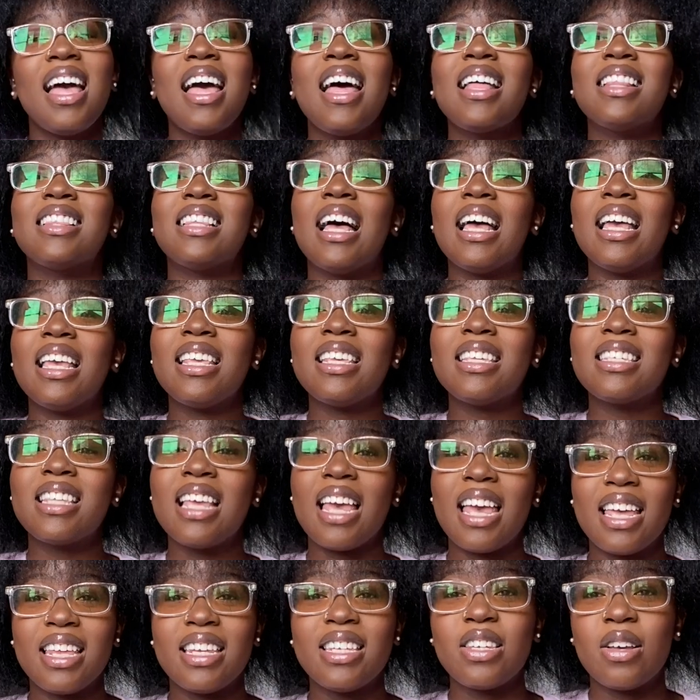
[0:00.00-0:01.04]
That is the
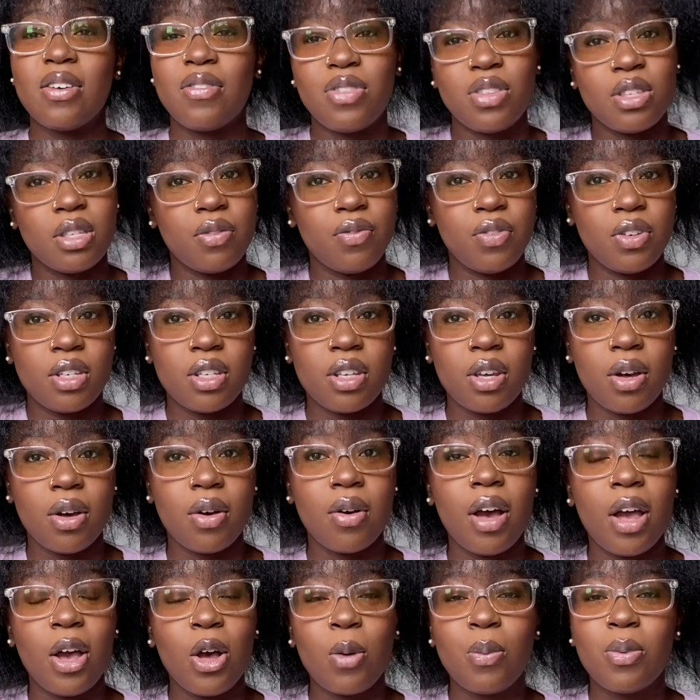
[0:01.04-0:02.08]
end of this video.
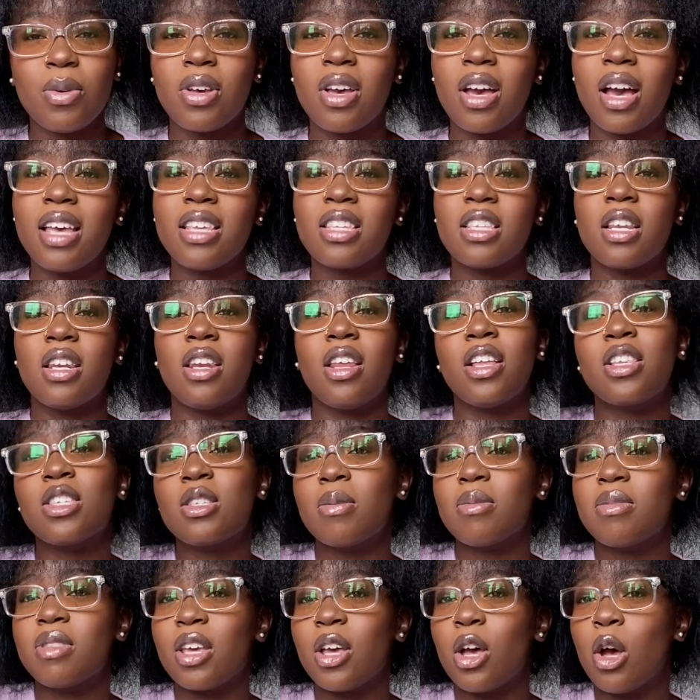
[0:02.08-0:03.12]
I hope you guys learned
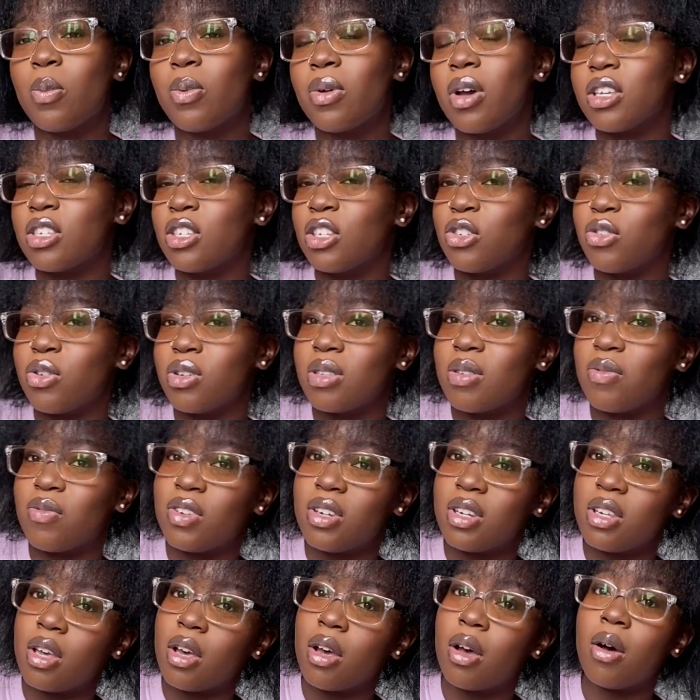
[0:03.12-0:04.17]
something. I hope you guys enjoyed the
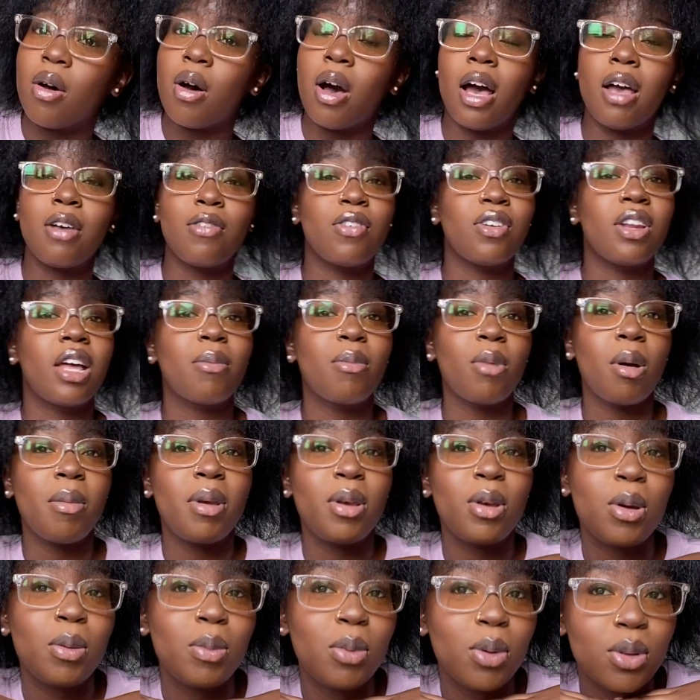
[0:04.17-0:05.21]
video. I feel like my
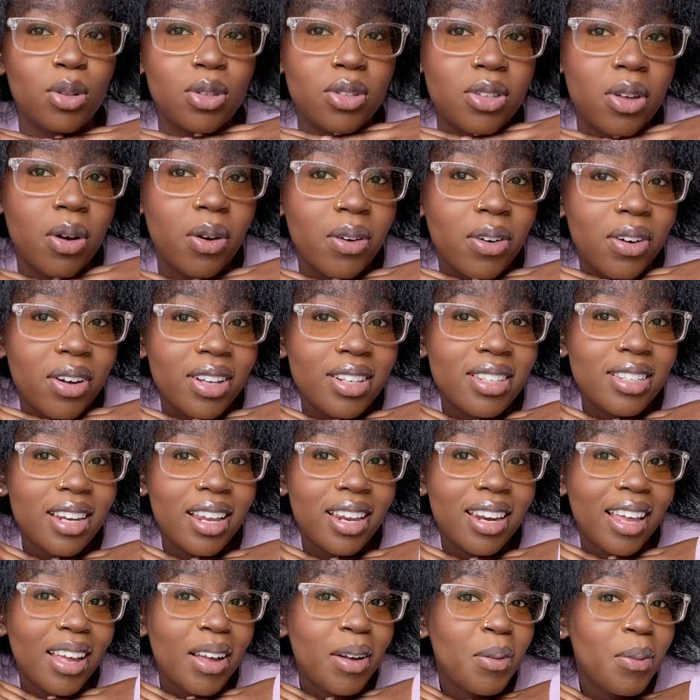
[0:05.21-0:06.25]
makeup looks so good
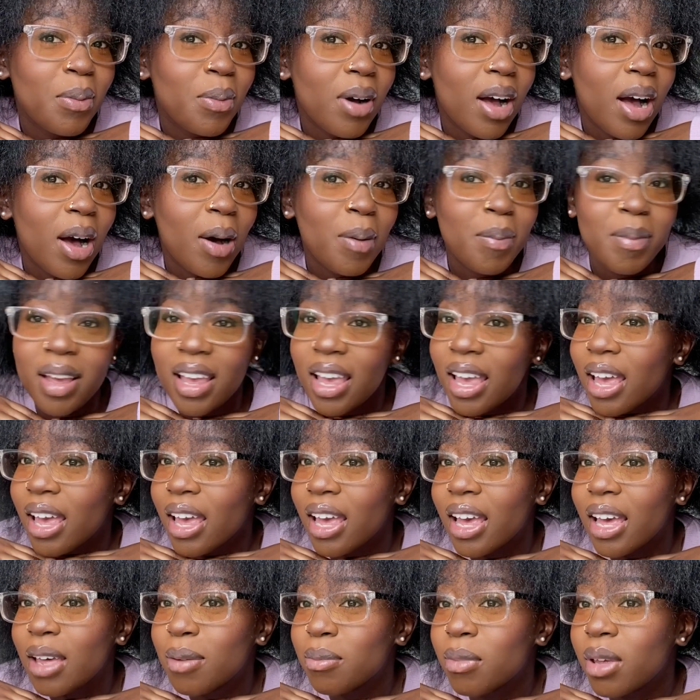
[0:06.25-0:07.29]
today. Like, wow, my
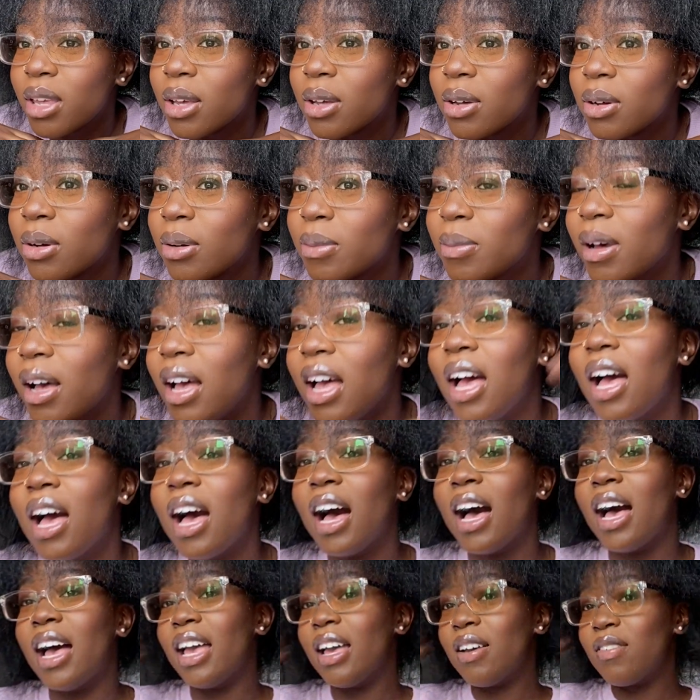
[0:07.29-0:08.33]
hair and makeup.
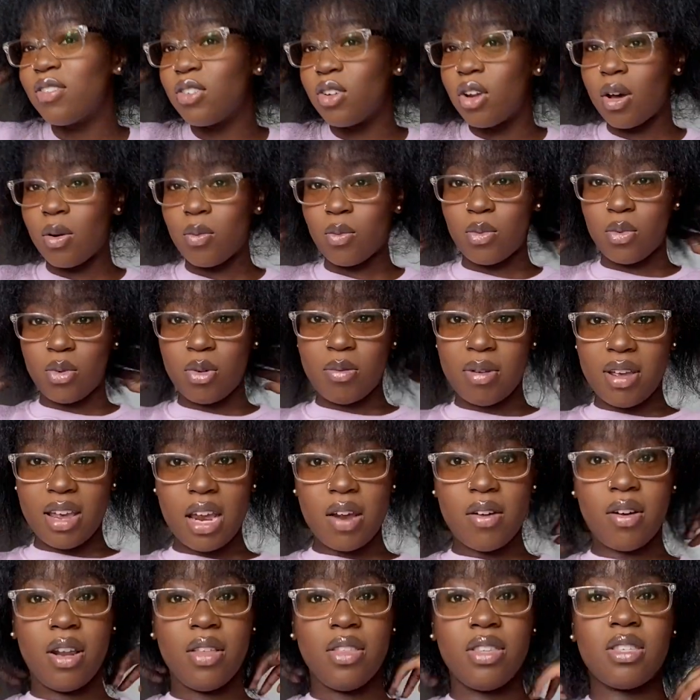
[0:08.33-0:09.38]
I have not worn my
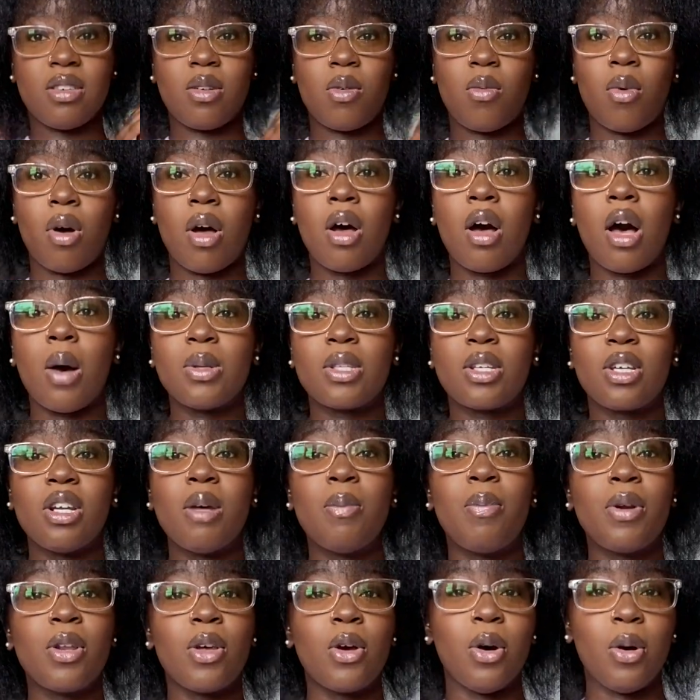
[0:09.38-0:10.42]
hair like this in a while. I was going
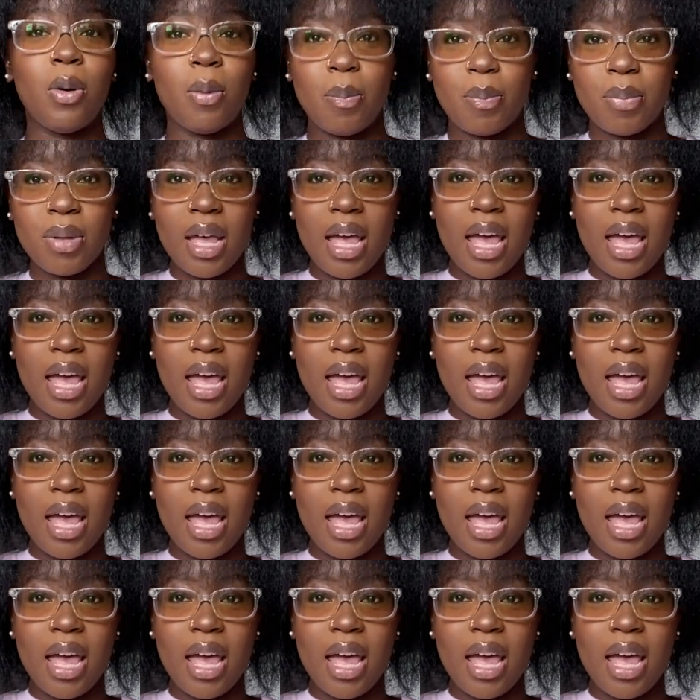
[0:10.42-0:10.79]
to put it up